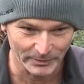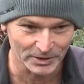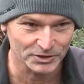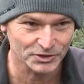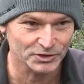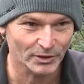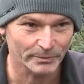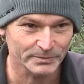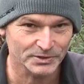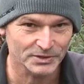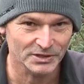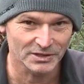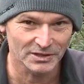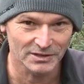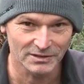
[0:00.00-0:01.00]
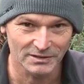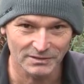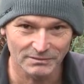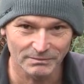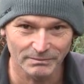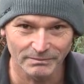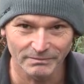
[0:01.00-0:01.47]
that stops the
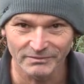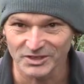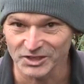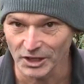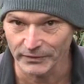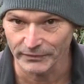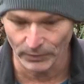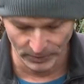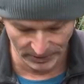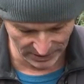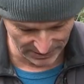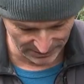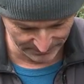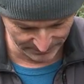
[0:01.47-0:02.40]
chair falling out,